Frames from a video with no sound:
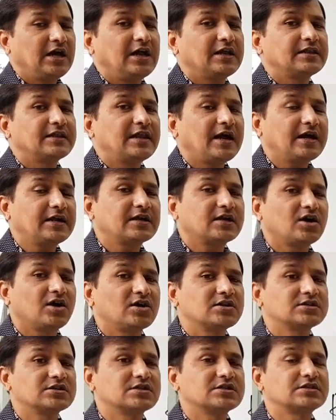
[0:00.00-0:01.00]
and that
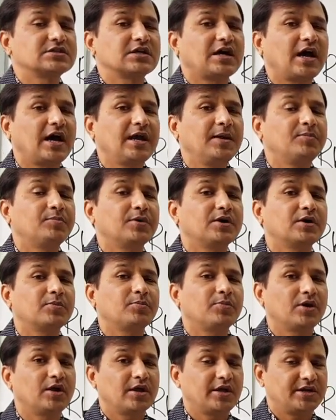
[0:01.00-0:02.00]
causes
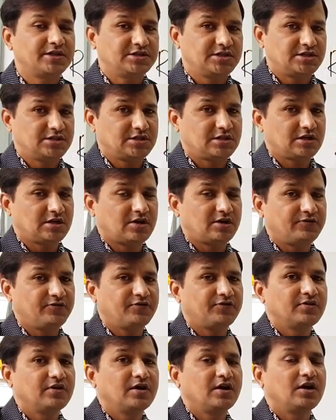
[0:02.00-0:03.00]
hyperpolarization
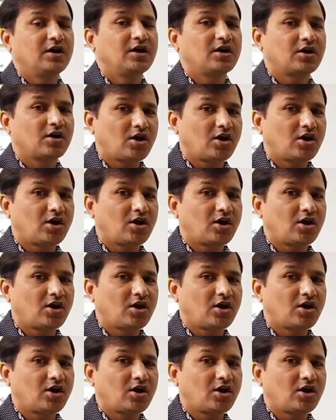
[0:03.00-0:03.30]
of uh,